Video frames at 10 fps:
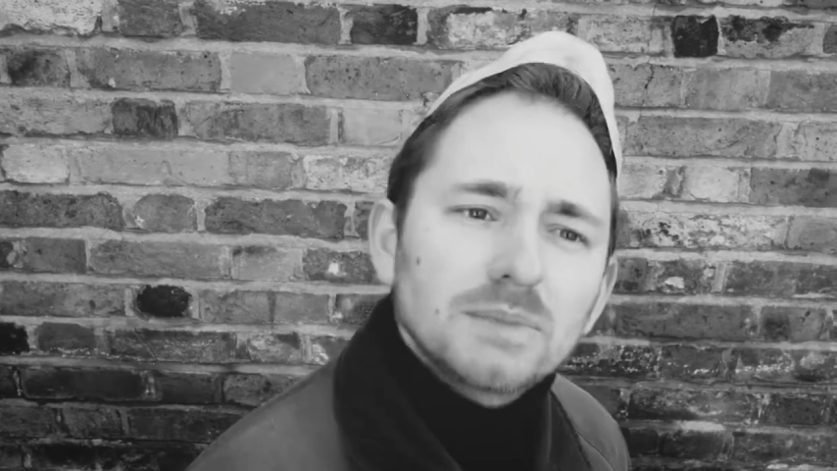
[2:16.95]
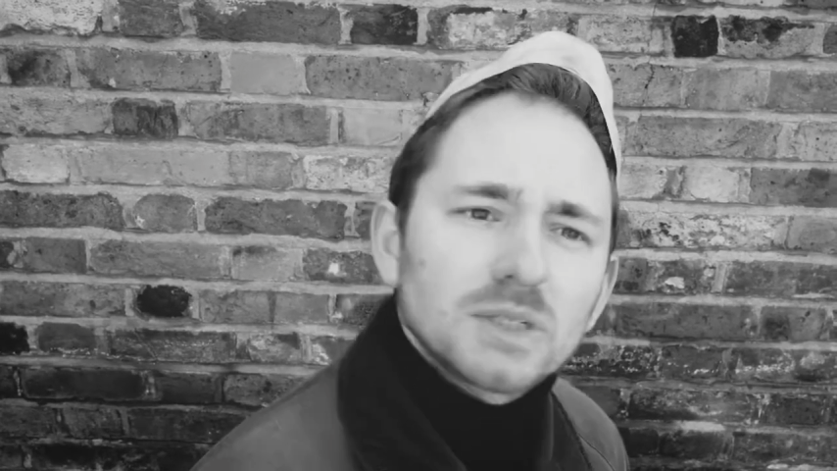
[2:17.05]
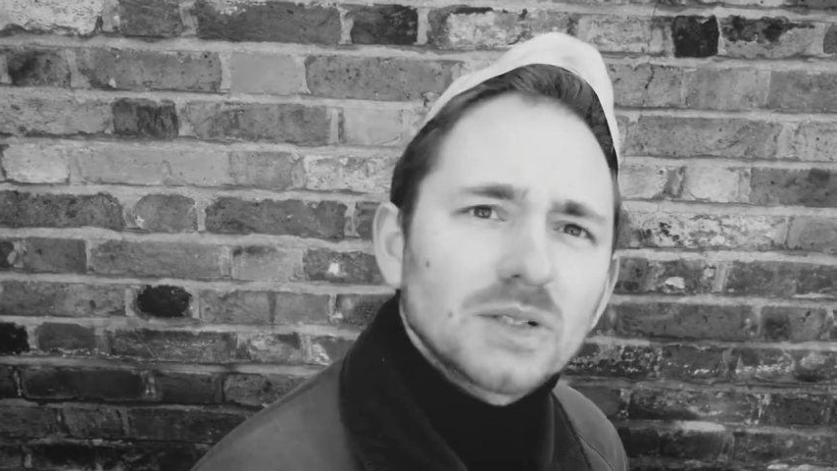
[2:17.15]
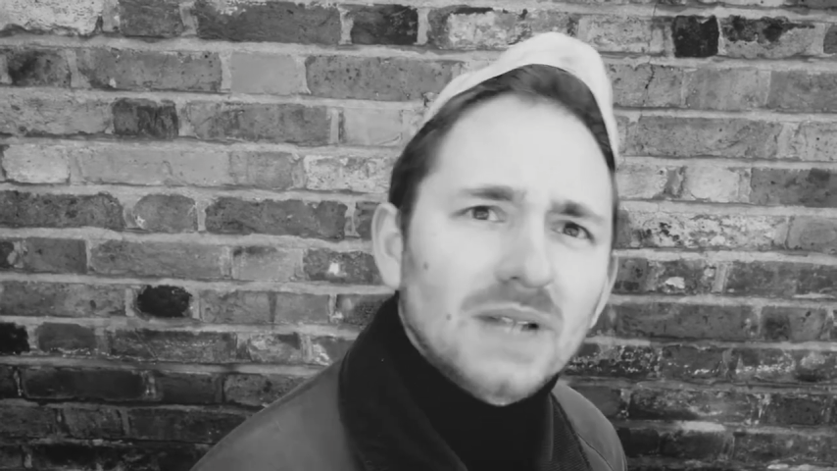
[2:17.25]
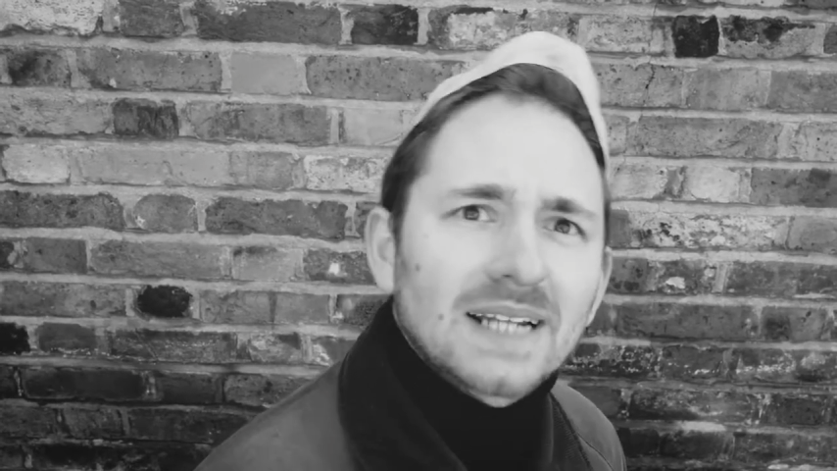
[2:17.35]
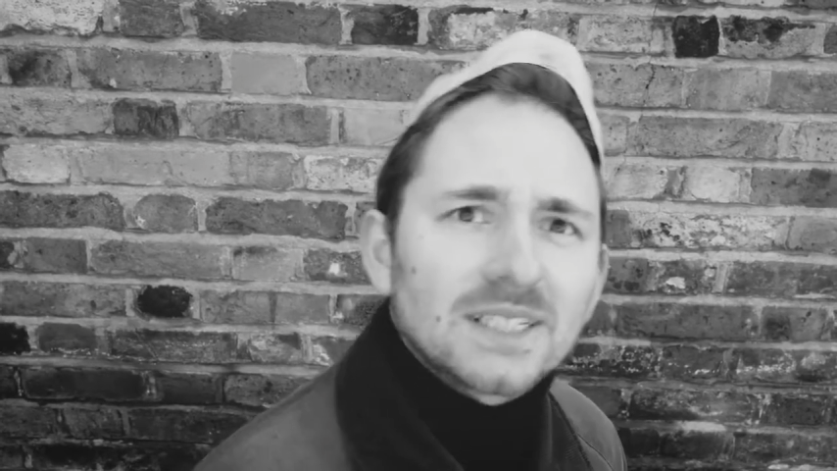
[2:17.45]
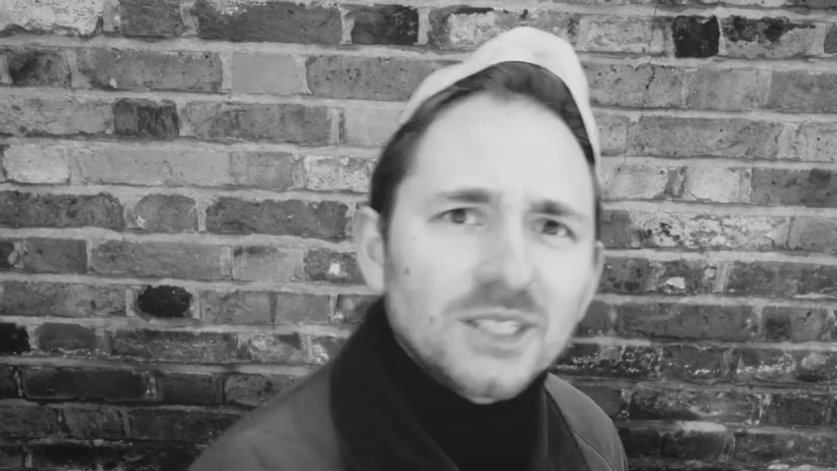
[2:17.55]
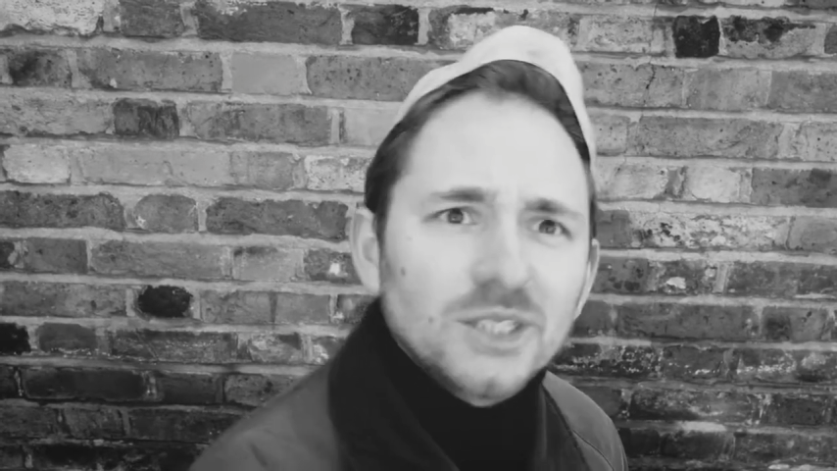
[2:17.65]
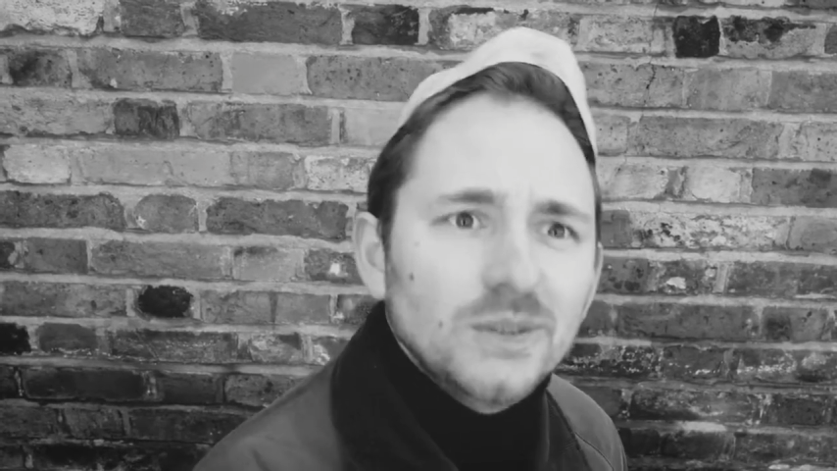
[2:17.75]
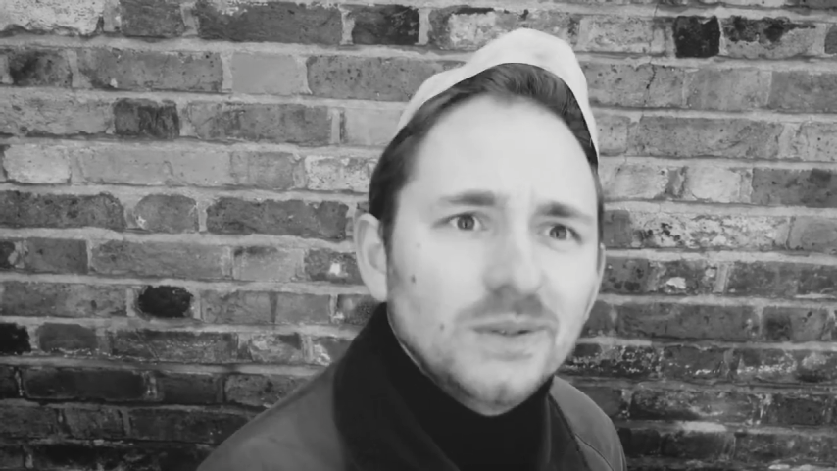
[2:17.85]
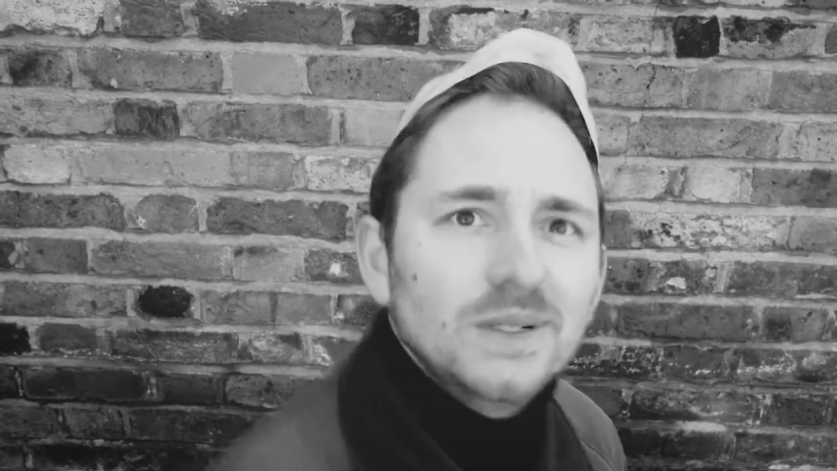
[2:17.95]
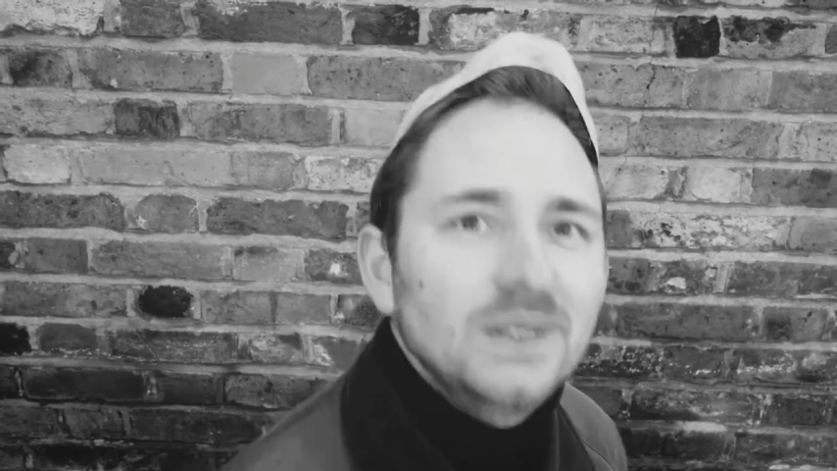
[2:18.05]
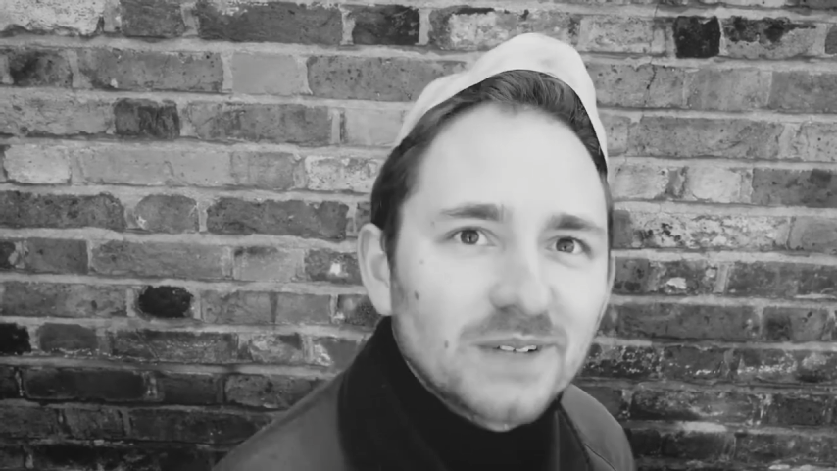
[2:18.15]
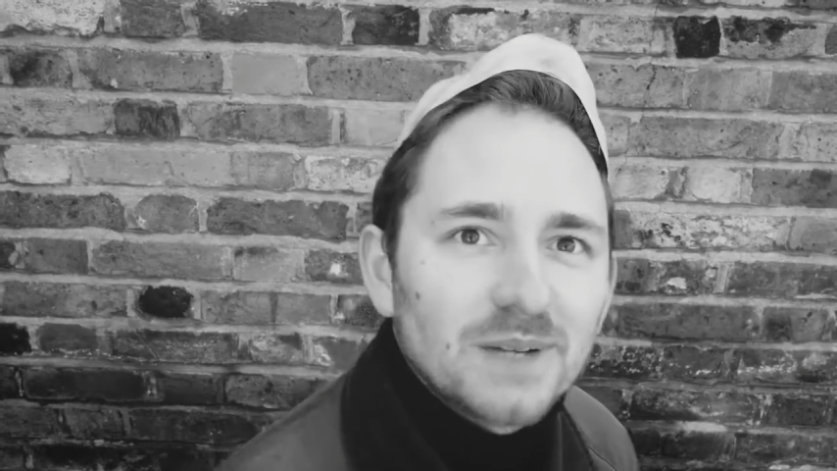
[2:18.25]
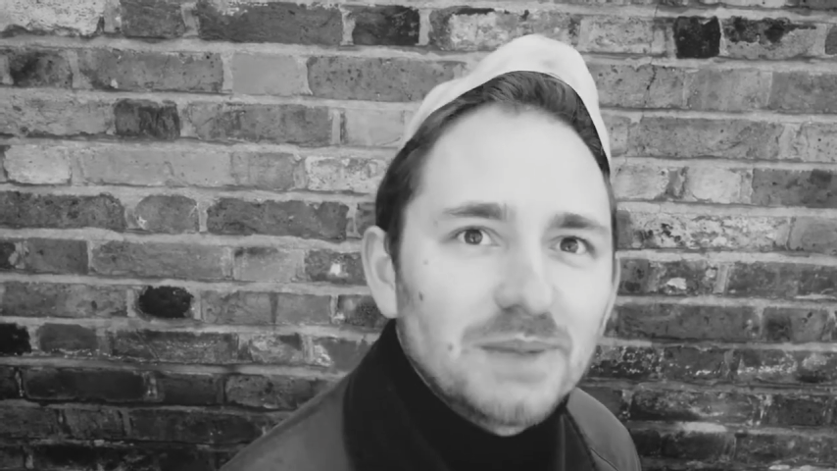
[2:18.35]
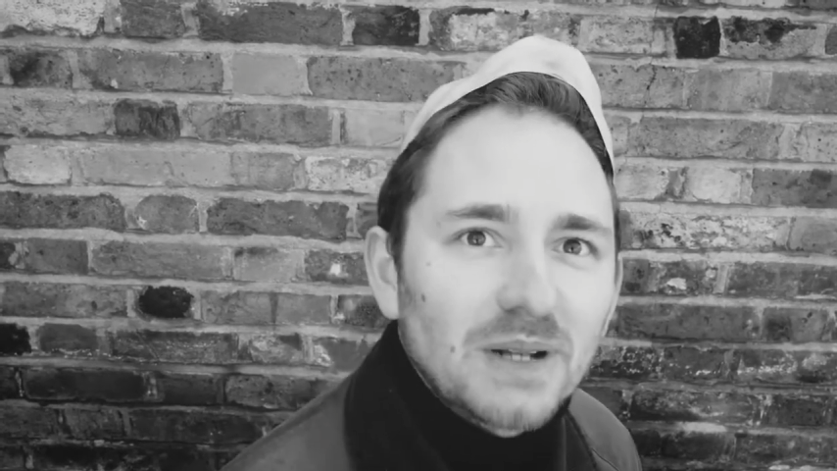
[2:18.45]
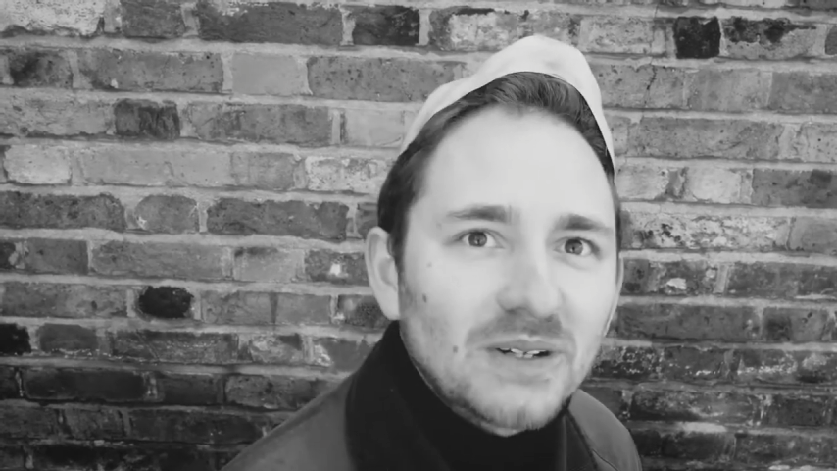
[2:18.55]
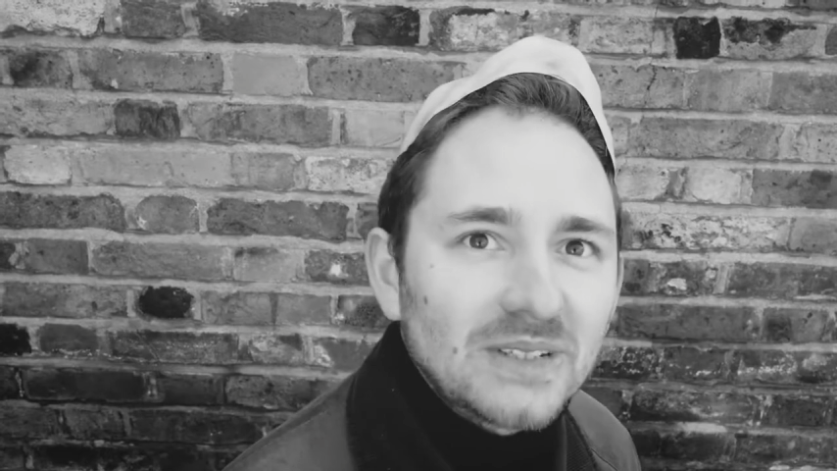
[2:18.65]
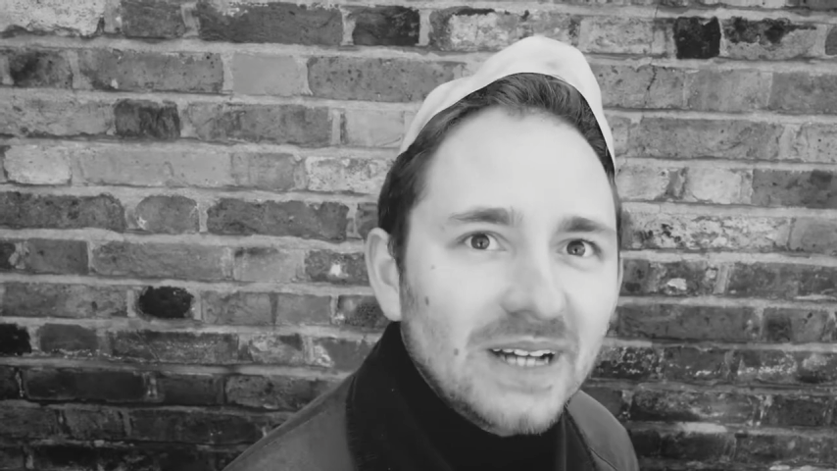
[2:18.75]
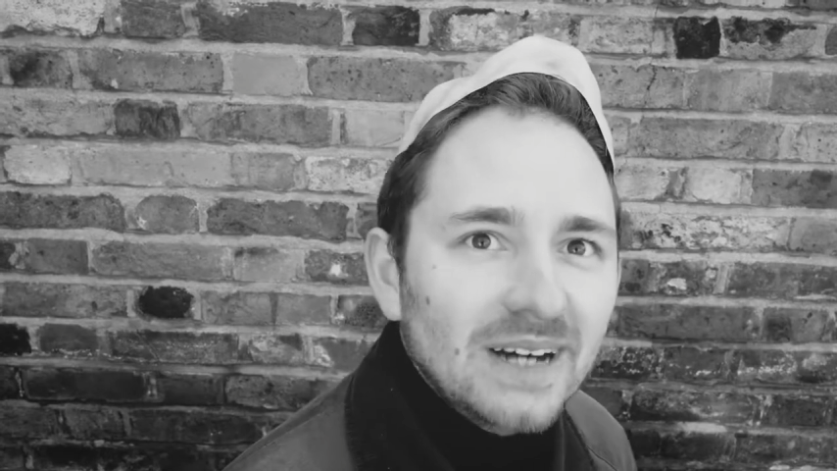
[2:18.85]
So glad it's you who've come
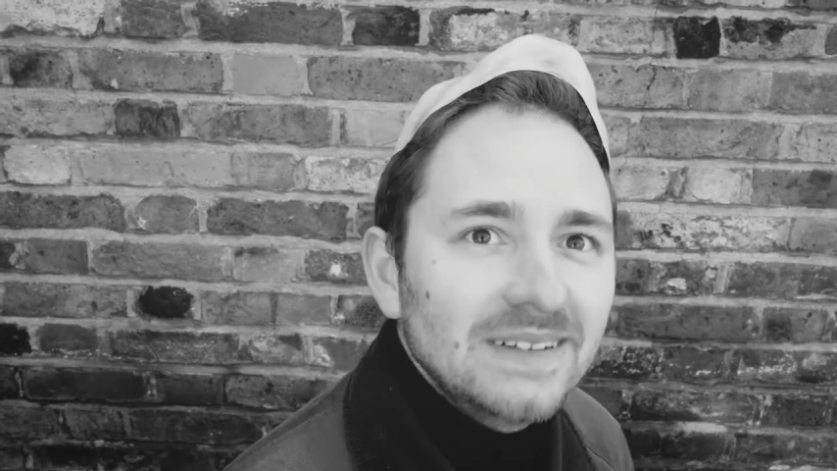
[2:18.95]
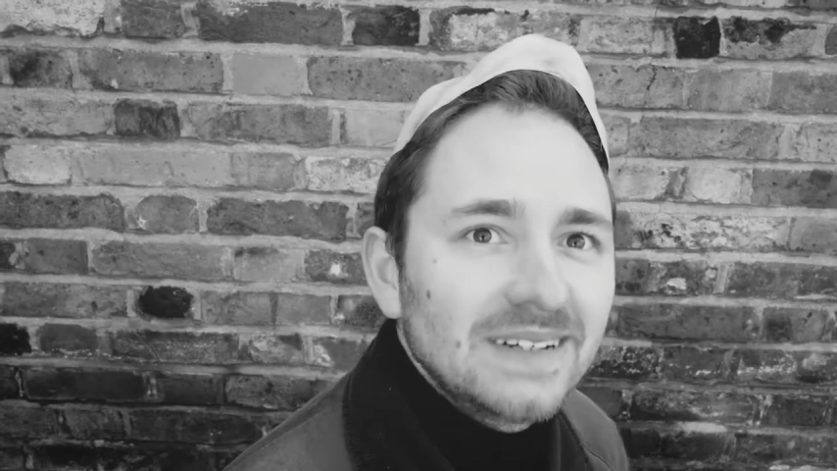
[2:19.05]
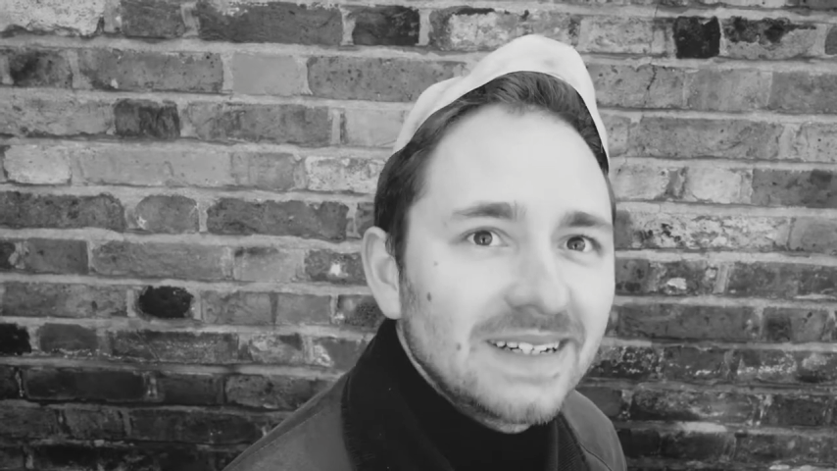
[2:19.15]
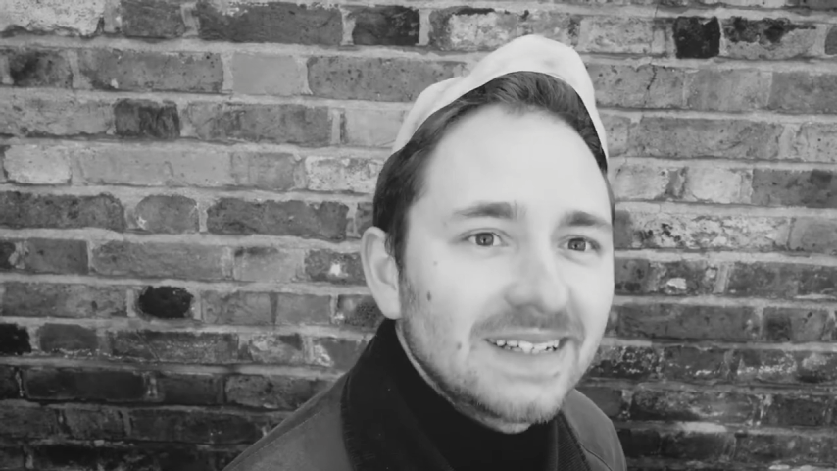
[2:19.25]
along, though.